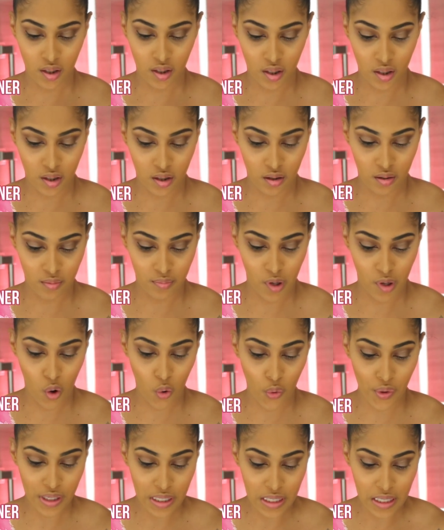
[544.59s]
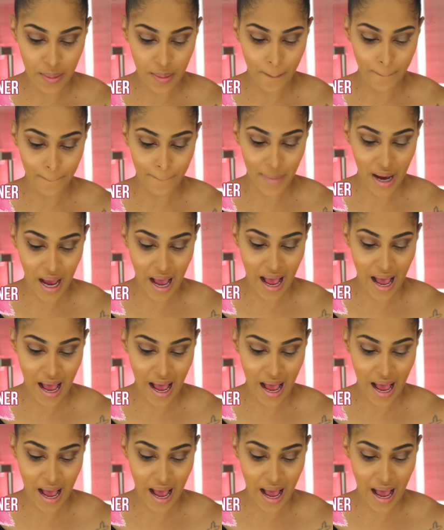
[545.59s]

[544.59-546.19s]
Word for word: um, cream